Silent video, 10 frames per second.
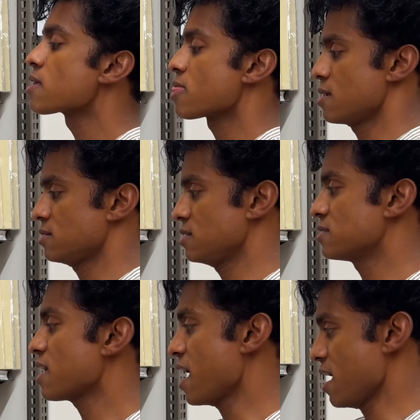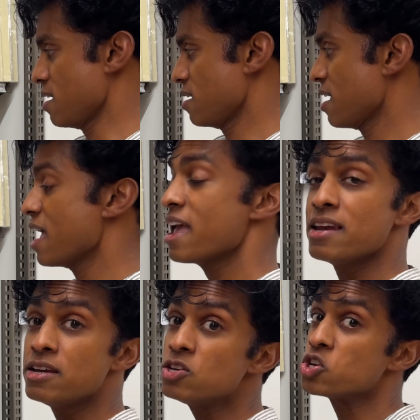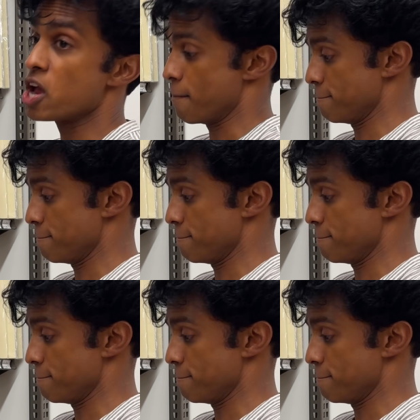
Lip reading: this is a hidden gem.